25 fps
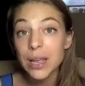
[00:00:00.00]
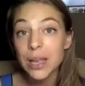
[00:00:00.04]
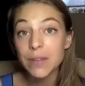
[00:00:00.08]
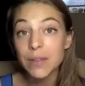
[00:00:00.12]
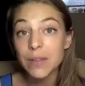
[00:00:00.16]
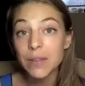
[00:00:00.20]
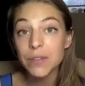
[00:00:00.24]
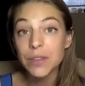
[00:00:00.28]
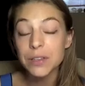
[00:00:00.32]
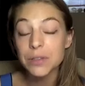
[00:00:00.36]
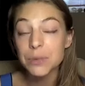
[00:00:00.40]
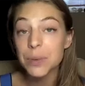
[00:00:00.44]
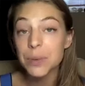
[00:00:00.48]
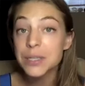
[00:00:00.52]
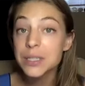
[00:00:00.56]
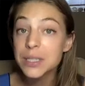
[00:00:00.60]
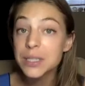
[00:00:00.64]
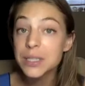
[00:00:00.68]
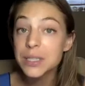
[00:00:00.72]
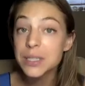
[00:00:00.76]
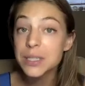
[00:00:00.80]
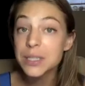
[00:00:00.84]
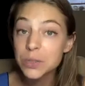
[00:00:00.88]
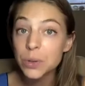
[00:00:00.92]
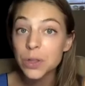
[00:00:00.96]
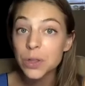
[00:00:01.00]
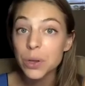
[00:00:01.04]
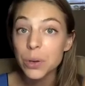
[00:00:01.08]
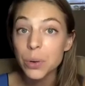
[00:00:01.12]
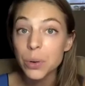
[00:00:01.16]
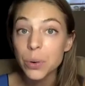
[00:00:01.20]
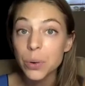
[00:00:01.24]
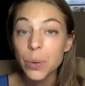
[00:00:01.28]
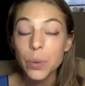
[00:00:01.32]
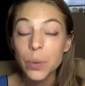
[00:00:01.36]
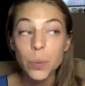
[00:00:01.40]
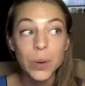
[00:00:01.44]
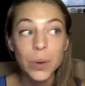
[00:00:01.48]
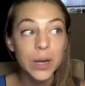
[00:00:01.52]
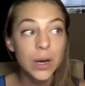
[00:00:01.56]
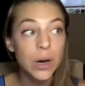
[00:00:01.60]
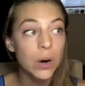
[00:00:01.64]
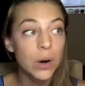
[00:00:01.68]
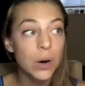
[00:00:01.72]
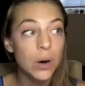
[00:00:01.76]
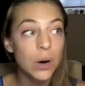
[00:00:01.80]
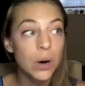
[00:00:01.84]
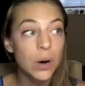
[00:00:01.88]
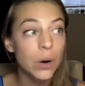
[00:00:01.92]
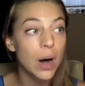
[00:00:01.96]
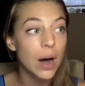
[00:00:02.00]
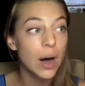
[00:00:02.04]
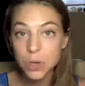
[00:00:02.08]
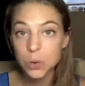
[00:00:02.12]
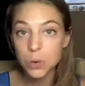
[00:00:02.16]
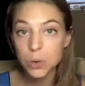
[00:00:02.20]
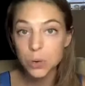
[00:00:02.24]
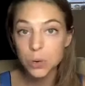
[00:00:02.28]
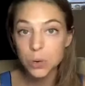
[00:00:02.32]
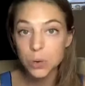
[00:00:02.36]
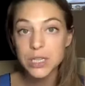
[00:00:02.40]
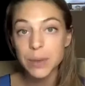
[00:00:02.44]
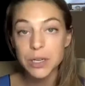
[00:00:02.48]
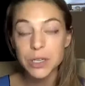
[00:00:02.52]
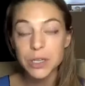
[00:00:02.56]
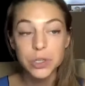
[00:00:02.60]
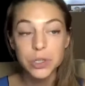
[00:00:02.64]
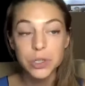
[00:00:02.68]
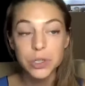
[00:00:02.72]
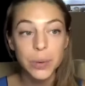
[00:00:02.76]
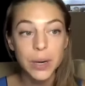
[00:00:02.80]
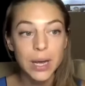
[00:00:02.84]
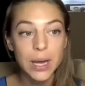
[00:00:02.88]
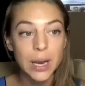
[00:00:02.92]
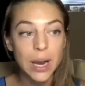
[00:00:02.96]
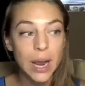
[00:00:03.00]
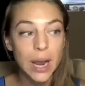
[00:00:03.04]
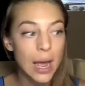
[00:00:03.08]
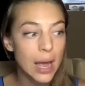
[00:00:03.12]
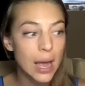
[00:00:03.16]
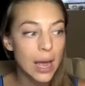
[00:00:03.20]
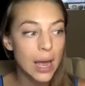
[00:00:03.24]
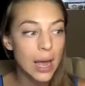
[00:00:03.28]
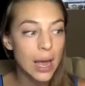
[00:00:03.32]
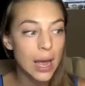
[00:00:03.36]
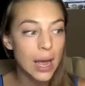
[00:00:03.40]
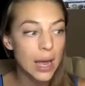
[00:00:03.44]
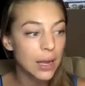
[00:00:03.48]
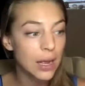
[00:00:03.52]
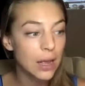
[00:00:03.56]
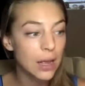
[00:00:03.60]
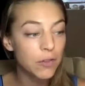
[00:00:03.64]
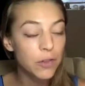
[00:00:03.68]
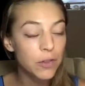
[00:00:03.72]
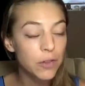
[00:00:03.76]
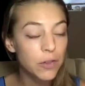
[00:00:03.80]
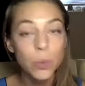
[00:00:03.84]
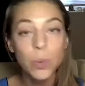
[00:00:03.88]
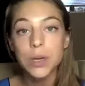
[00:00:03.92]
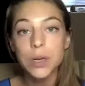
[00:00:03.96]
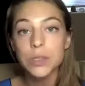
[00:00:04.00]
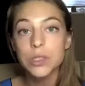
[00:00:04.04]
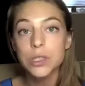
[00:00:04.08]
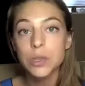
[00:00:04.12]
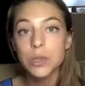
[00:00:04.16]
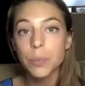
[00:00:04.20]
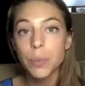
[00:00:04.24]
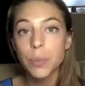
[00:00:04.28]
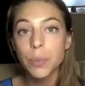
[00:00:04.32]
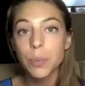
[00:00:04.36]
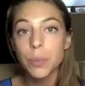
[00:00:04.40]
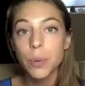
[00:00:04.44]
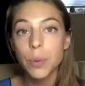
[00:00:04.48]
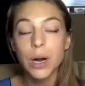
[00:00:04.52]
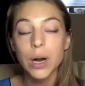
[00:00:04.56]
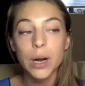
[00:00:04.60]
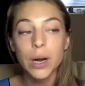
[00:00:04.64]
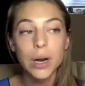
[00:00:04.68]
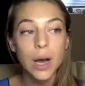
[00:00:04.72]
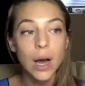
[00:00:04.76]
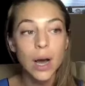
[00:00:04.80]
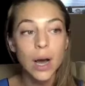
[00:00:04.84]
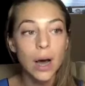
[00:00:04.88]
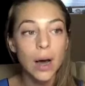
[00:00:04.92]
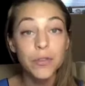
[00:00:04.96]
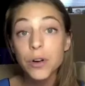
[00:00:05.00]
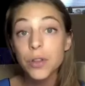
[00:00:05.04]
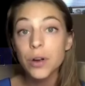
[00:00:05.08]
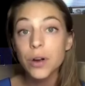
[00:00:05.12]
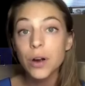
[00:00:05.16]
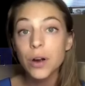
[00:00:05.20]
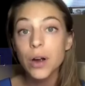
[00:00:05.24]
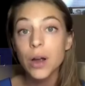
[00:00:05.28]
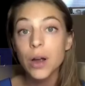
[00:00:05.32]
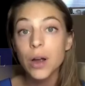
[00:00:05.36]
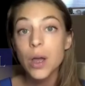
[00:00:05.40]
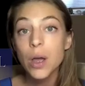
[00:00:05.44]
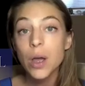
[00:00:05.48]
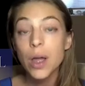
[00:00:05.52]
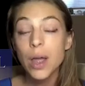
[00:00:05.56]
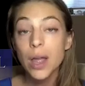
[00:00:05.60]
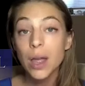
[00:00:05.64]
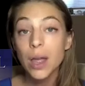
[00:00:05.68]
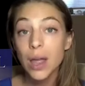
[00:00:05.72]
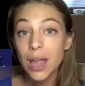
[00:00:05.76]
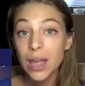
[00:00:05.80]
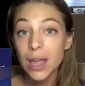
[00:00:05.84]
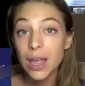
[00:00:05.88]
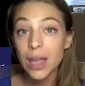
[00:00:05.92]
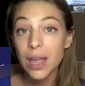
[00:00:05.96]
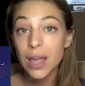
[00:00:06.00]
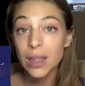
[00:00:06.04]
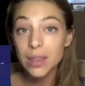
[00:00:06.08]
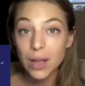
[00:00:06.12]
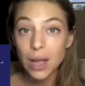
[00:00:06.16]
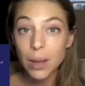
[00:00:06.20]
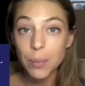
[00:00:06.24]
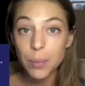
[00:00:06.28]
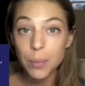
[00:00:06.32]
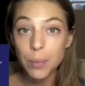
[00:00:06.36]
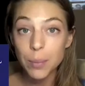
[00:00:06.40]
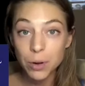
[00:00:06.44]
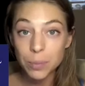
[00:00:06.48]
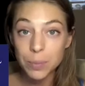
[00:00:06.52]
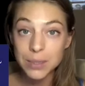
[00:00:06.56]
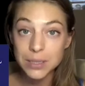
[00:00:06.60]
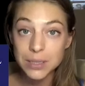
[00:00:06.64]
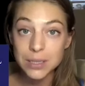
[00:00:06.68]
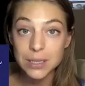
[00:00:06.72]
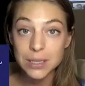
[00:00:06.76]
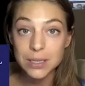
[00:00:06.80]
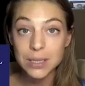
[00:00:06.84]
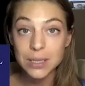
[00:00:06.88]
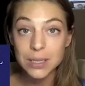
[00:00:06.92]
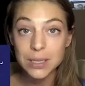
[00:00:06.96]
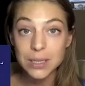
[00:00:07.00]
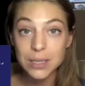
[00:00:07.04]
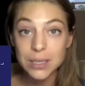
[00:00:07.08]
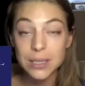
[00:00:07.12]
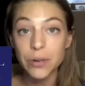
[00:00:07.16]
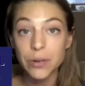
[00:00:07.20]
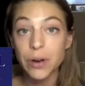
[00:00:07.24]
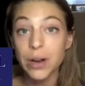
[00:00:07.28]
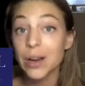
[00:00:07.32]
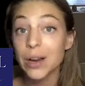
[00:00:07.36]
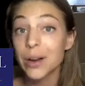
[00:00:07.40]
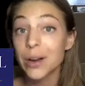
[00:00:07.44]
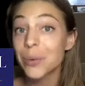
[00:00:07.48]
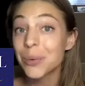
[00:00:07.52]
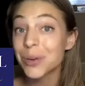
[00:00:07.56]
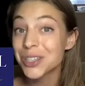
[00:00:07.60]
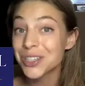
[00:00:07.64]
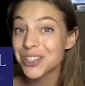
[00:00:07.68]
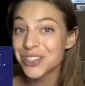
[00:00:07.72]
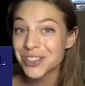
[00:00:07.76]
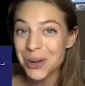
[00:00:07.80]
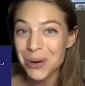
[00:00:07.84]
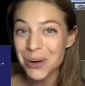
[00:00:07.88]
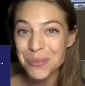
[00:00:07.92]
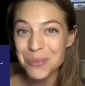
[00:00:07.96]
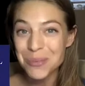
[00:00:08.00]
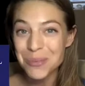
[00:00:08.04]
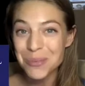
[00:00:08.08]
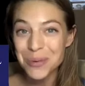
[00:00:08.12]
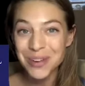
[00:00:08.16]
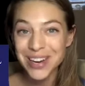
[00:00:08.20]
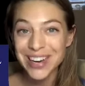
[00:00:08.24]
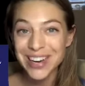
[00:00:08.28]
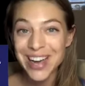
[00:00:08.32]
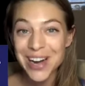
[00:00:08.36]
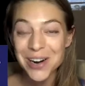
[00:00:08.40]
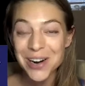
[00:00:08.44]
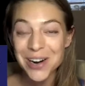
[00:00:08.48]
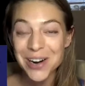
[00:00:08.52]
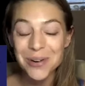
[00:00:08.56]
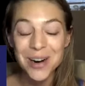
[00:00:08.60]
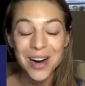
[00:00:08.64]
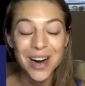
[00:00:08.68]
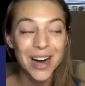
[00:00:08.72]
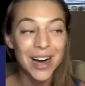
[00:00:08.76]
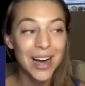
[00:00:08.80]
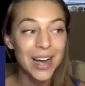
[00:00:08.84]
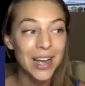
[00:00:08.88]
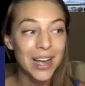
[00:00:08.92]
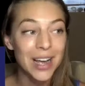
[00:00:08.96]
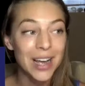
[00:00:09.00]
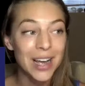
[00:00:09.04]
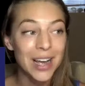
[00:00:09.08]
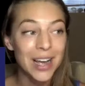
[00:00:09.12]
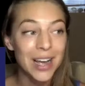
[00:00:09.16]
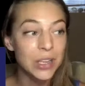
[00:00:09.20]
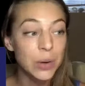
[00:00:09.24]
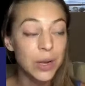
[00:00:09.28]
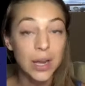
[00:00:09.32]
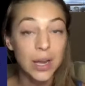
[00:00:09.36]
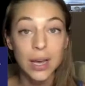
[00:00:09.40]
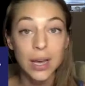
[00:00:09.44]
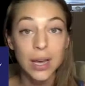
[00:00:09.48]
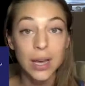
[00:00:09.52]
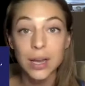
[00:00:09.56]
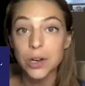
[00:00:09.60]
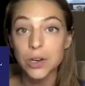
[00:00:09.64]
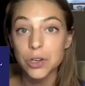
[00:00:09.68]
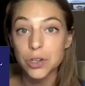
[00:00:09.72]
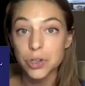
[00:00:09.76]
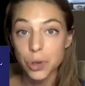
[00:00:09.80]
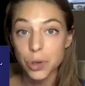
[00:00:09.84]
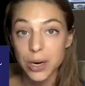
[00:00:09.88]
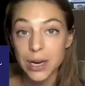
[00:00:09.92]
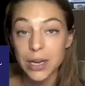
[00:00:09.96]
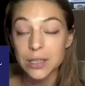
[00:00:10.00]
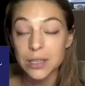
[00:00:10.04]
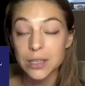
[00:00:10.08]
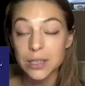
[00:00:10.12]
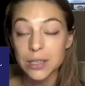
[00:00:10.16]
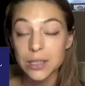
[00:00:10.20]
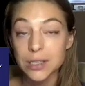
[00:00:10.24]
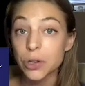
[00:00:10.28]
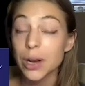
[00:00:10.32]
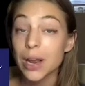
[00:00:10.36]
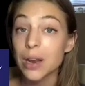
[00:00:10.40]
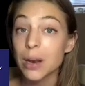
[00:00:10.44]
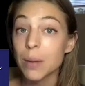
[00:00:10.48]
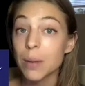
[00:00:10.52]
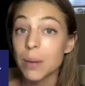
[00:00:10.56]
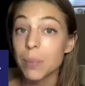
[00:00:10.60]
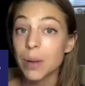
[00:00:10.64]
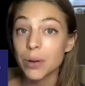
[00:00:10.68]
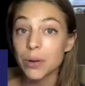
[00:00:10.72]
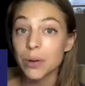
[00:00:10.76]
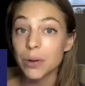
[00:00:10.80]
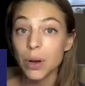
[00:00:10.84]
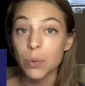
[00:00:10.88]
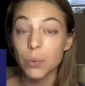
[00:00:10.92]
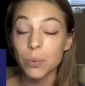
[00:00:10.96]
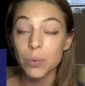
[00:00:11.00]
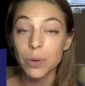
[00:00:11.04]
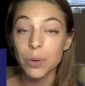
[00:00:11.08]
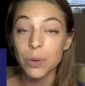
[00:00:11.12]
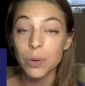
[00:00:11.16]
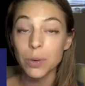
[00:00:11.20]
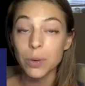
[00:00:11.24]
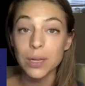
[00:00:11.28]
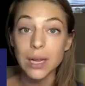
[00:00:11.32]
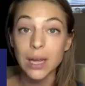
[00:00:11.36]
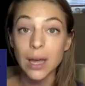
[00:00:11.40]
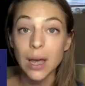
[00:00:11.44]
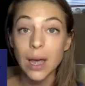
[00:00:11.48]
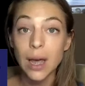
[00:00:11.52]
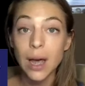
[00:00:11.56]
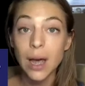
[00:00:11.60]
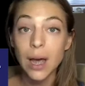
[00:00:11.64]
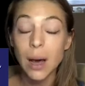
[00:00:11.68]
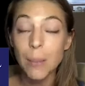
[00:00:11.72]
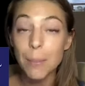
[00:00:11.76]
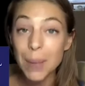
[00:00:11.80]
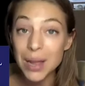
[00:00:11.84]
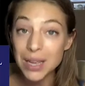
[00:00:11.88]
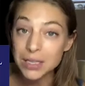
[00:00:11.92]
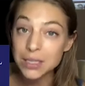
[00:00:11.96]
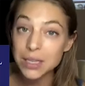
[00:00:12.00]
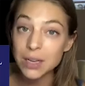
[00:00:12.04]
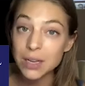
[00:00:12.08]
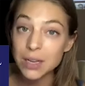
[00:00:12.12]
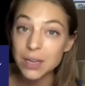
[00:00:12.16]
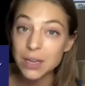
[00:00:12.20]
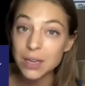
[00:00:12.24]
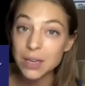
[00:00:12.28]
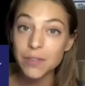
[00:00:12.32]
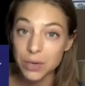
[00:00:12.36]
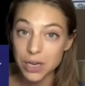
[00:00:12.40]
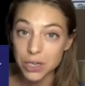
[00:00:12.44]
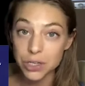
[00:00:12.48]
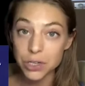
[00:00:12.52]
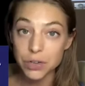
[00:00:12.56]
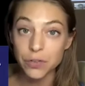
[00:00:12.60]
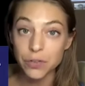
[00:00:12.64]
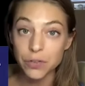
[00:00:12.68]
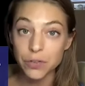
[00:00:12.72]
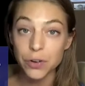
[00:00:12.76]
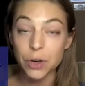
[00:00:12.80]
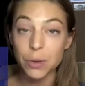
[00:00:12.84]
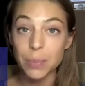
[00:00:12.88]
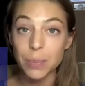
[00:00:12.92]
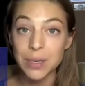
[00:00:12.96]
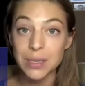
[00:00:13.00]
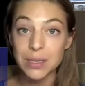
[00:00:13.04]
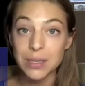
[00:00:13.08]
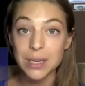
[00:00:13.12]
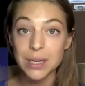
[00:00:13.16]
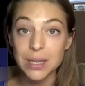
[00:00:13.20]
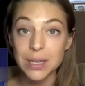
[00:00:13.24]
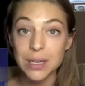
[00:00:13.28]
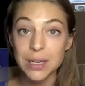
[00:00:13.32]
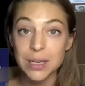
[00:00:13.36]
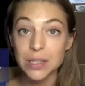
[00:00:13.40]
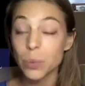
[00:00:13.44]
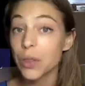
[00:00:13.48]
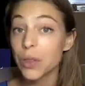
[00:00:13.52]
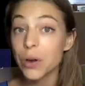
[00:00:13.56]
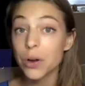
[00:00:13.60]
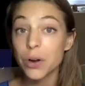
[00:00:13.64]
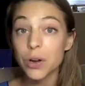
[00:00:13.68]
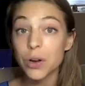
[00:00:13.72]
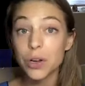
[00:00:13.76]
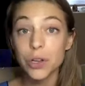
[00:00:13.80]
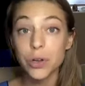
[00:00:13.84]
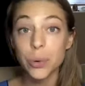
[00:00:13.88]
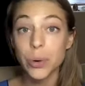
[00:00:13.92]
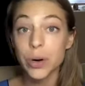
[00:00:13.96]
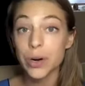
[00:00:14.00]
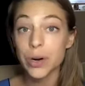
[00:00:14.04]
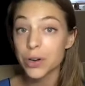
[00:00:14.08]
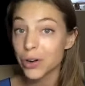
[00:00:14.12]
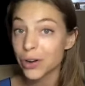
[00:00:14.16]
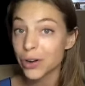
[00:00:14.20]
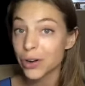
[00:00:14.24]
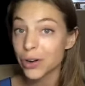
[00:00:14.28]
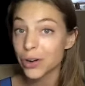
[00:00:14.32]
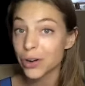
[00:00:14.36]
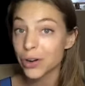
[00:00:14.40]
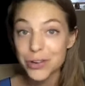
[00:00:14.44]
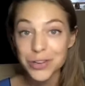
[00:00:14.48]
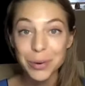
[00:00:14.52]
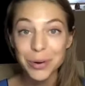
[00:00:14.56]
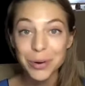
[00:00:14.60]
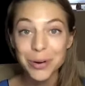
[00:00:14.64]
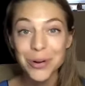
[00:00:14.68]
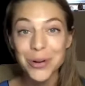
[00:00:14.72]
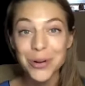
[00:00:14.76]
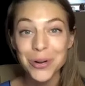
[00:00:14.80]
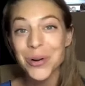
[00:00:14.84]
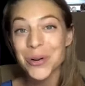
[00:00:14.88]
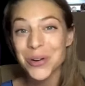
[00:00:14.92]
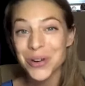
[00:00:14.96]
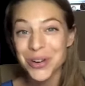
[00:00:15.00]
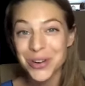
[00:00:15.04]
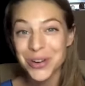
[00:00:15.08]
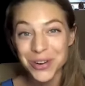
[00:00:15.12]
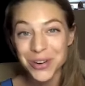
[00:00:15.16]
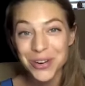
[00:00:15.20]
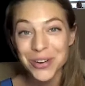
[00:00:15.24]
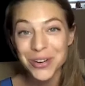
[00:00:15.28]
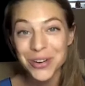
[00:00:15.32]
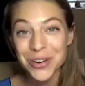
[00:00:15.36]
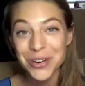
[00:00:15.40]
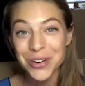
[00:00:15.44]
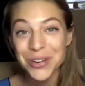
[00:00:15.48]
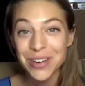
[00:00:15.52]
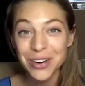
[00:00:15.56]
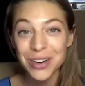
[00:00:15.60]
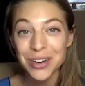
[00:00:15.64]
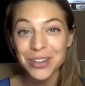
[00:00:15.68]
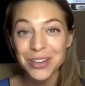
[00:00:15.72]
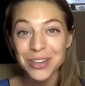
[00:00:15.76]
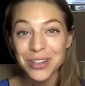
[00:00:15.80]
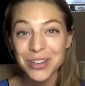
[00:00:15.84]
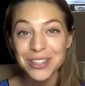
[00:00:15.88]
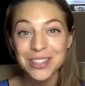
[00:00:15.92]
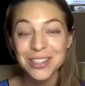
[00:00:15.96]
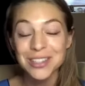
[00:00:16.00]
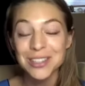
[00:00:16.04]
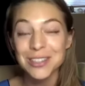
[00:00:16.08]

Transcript: If this resonates with you, we go so deep into it. And if you want support further in the Alchemical Business Accelerator, which is open right now, uh, you can join us and learn how to build a really amazing foundation for your business, whether you're neurotypical or neurodiverse.